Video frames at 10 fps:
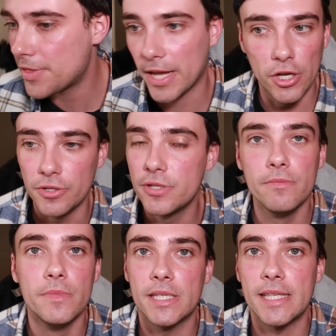that could
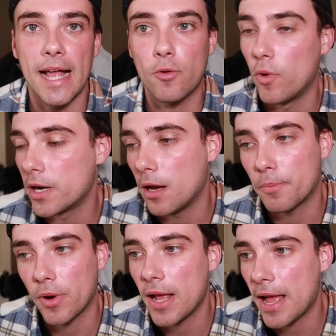snag one
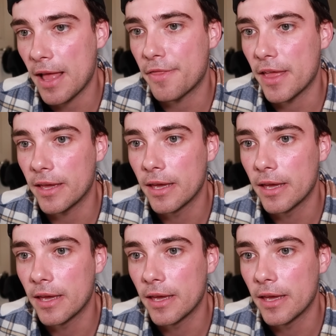up, right?